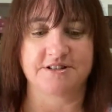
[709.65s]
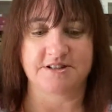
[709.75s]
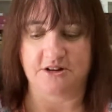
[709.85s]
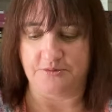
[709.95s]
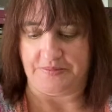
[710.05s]

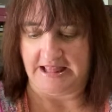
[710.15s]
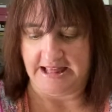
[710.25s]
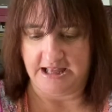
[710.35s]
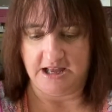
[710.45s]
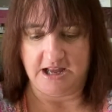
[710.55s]
So
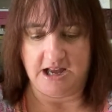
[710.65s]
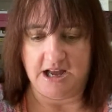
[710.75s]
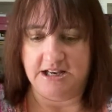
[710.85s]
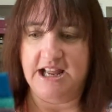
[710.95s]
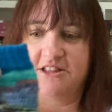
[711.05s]

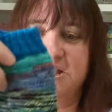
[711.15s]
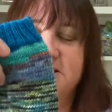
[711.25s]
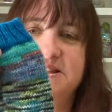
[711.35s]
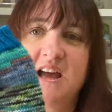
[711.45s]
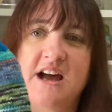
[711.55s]
now
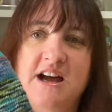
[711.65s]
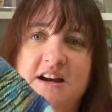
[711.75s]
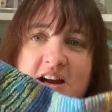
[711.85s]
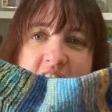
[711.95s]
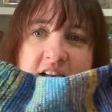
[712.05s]
these are